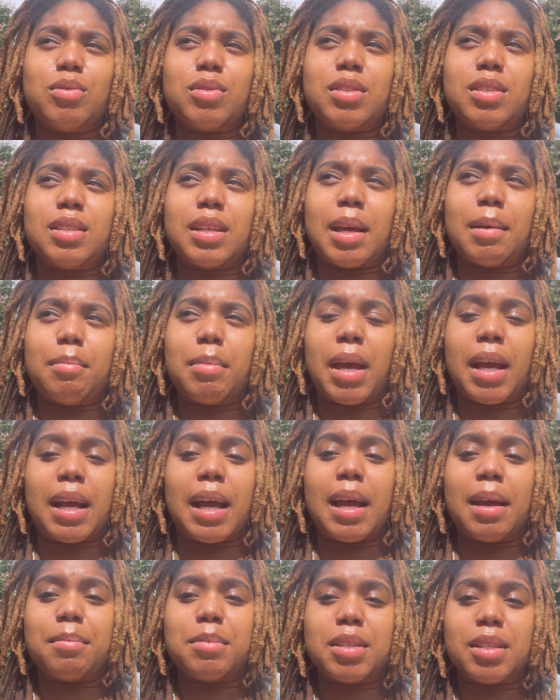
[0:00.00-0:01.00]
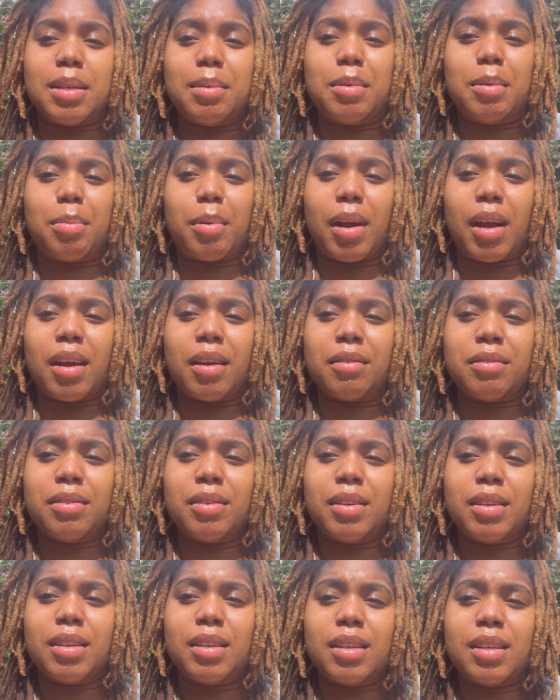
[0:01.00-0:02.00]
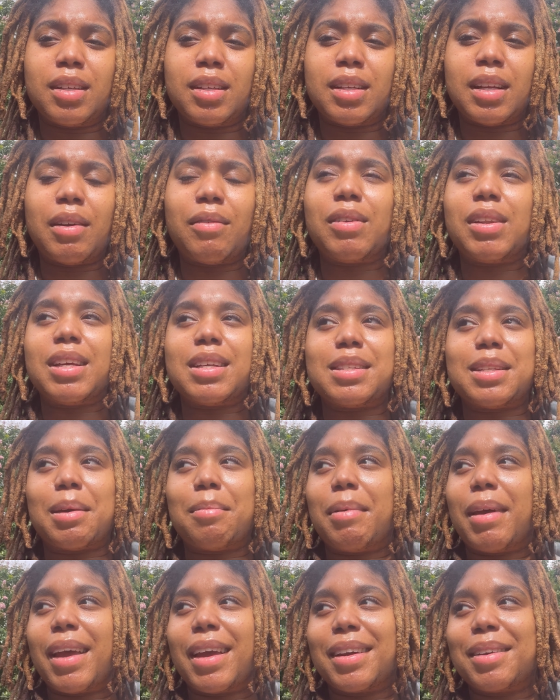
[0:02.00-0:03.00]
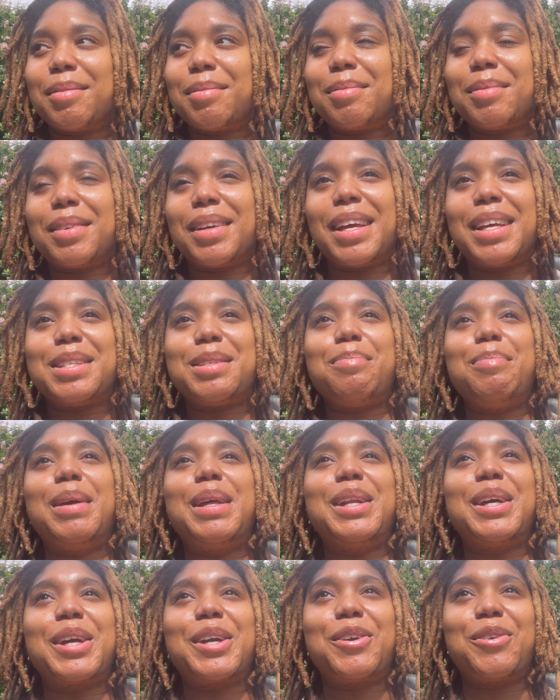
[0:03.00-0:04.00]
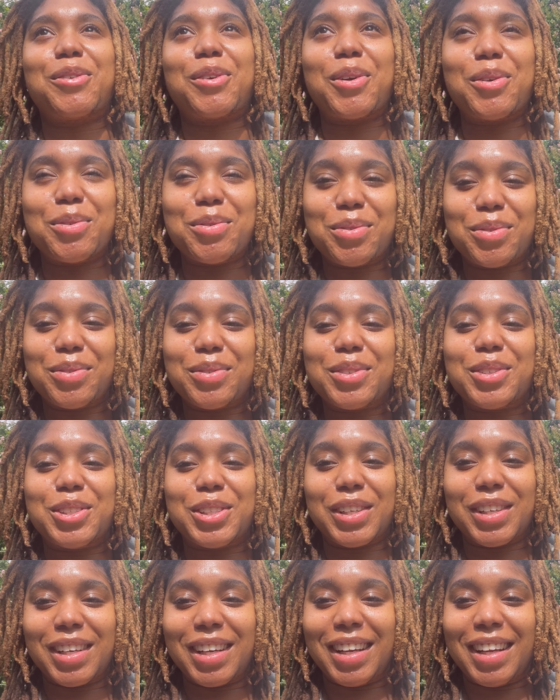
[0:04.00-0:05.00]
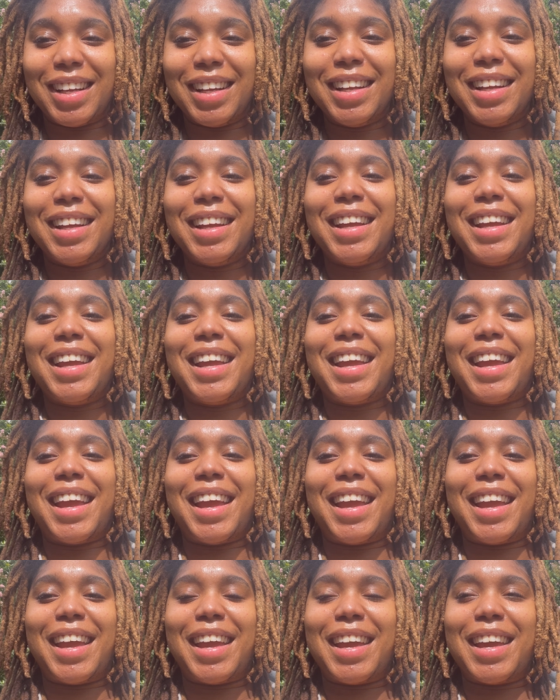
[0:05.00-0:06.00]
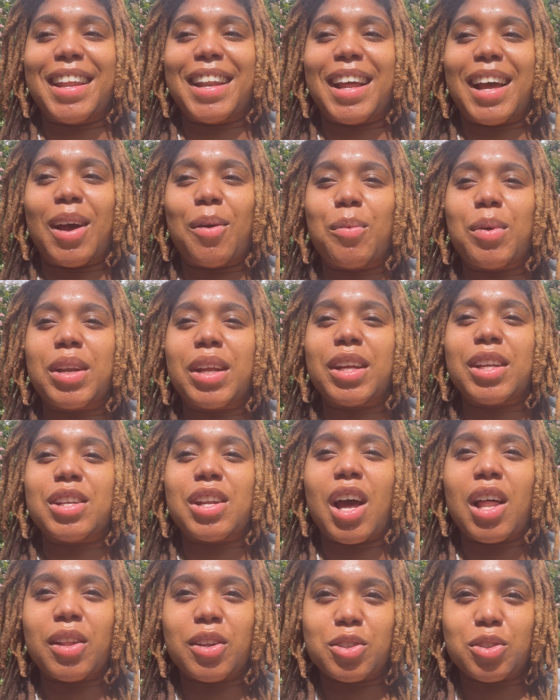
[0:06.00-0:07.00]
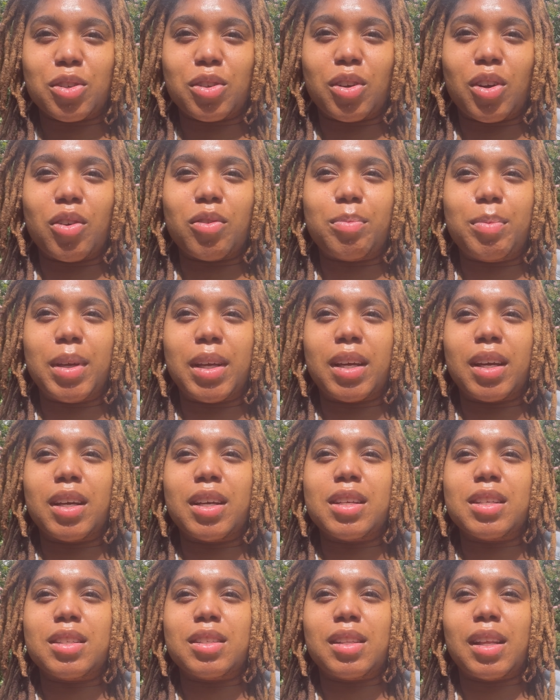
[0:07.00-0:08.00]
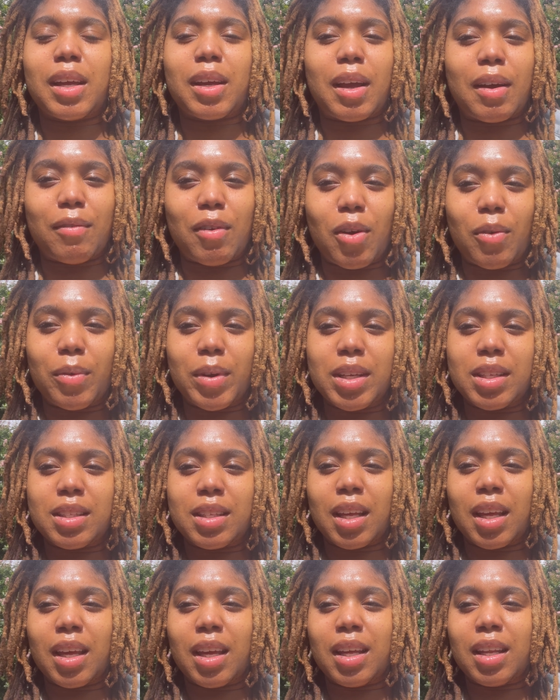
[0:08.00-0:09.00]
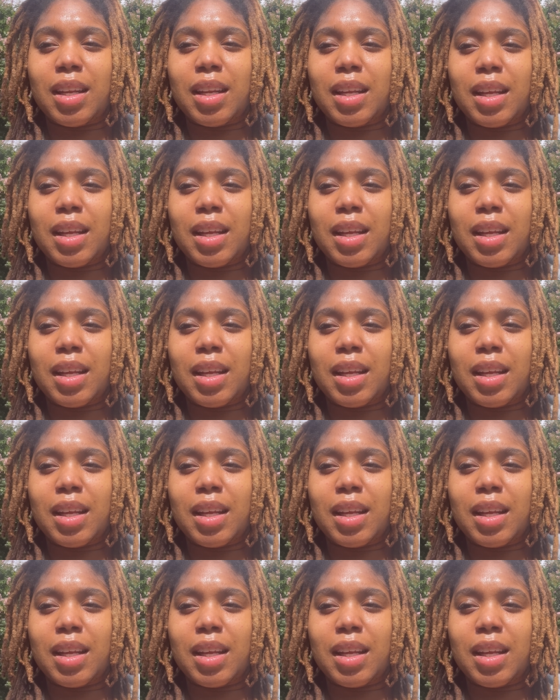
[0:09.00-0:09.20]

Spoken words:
setback. I am sleep deprived. Not really a setback. It's been a growth journey, and I want to acknowledge the growth because, like I've always said,